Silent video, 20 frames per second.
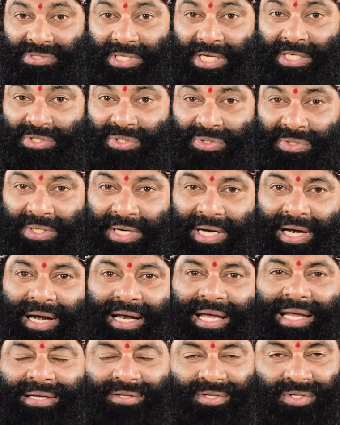they should
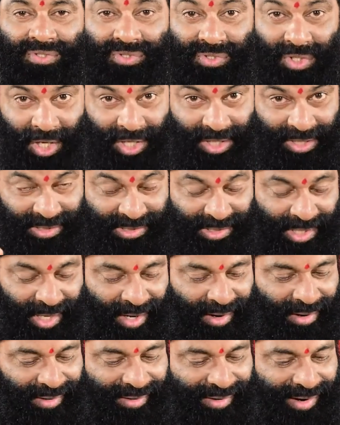clean the toilet
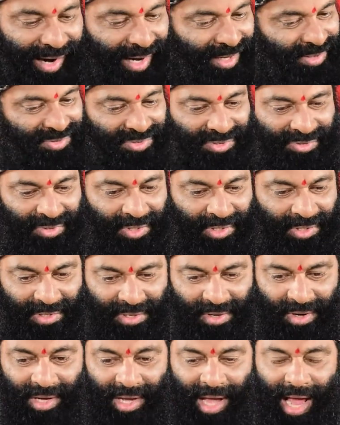I do not
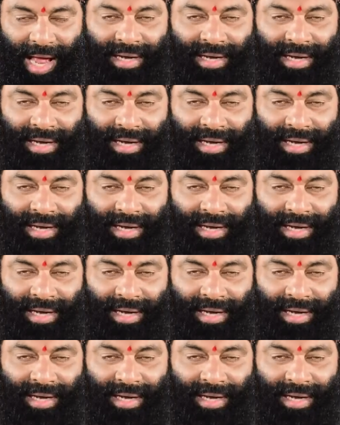know.